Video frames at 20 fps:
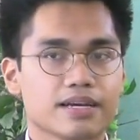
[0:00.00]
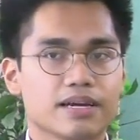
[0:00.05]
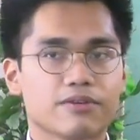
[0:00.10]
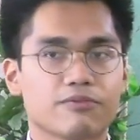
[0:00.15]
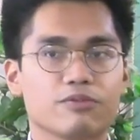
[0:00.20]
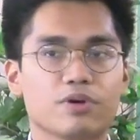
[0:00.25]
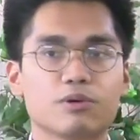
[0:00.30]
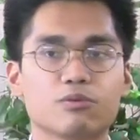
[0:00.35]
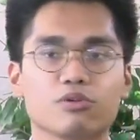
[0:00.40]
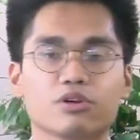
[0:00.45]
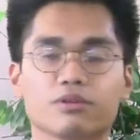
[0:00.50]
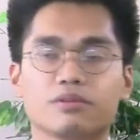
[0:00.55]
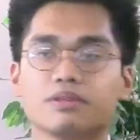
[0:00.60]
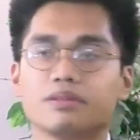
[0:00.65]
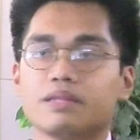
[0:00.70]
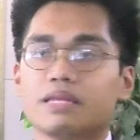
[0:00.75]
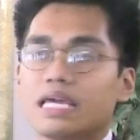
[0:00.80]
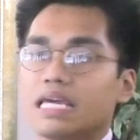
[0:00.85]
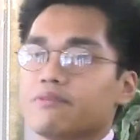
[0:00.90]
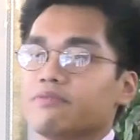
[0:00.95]
We would
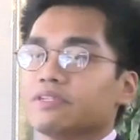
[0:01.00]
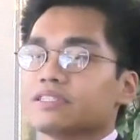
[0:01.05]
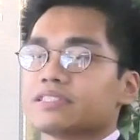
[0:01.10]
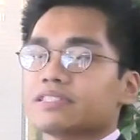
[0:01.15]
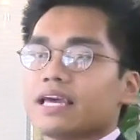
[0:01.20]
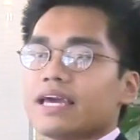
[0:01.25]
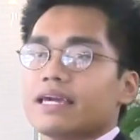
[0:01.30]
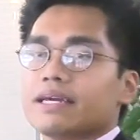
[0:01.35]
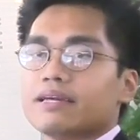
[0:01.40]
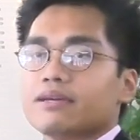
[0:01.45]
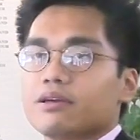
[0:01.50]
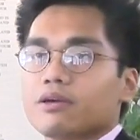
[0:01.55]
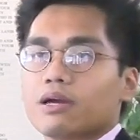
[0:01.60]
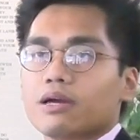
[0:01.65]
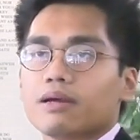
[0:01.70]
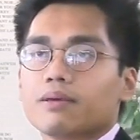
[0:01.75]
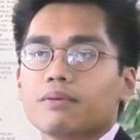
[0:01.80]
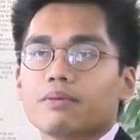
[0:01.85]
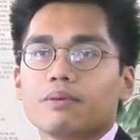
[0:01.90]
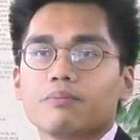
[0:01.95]
even say,
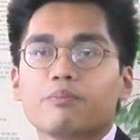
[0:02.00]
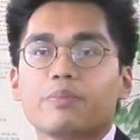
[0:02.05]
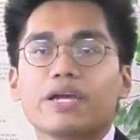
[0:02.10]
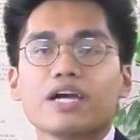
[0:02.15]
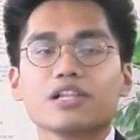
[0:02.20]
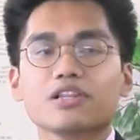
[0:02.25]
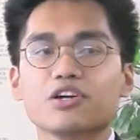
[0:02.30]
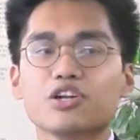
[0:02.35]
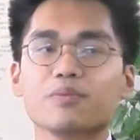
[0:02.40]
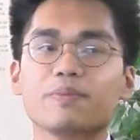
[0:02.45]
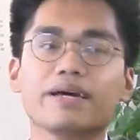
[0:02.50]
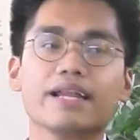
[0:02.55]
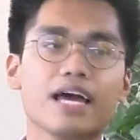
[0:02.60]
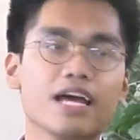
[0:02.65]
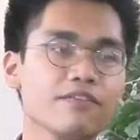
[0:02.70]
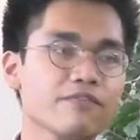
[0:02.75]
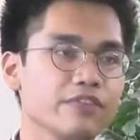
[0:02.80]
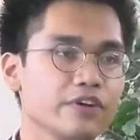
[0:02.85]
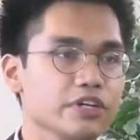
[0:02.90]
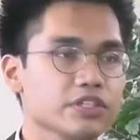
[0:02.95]
be a little bit
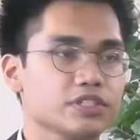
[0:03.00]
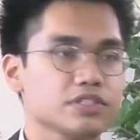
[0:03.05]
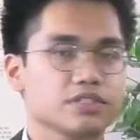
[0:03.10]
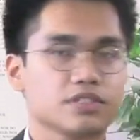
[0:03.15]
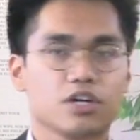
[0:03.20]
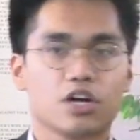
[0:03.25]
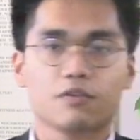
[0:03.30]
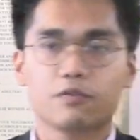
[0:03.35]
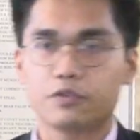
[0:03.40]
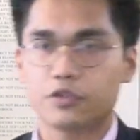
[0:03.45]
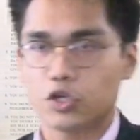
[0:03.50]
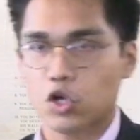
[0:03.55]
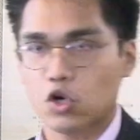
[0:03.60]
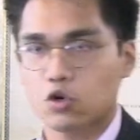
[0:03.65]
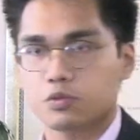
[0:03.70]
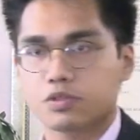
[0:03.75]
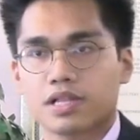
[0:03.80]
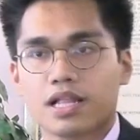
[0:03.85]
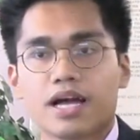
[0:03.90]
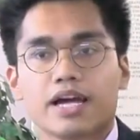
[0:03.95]
envious of
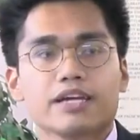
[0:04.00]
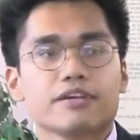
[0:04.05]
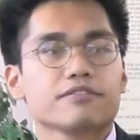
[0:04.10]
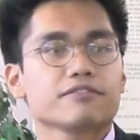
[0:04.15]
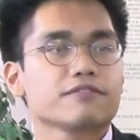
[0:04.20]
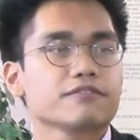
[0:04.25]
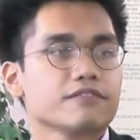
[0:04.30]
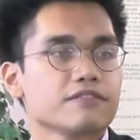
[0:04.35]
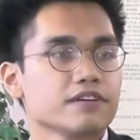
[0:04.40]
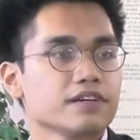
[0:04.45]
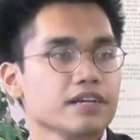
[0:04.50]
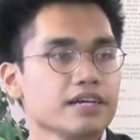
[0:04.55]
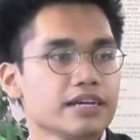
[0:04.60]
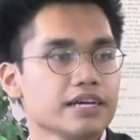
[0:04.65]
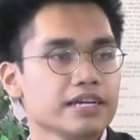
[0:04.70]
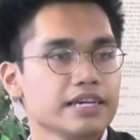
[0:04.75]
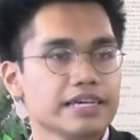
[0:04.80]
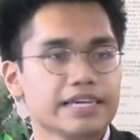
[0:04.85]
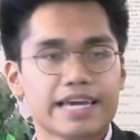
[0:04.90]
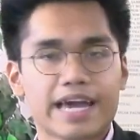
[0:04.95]
Job's life.
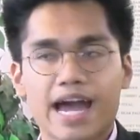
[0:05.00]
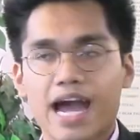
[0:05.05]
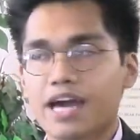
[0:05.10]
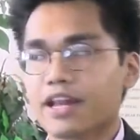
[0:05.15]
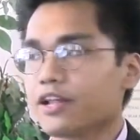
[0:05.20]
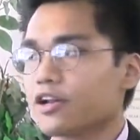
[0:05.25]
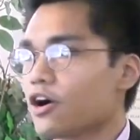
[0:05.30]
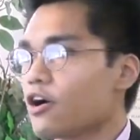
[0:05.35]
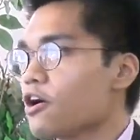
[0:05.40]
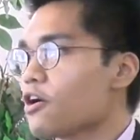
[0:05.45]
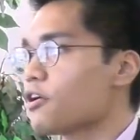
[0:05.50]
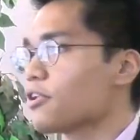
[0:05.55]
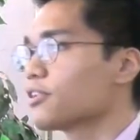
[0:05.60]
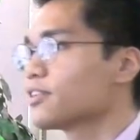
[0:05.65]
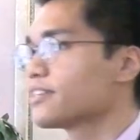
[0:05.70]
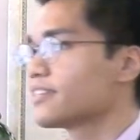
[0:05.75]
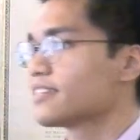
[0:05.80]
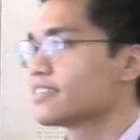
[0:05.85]
He had it all.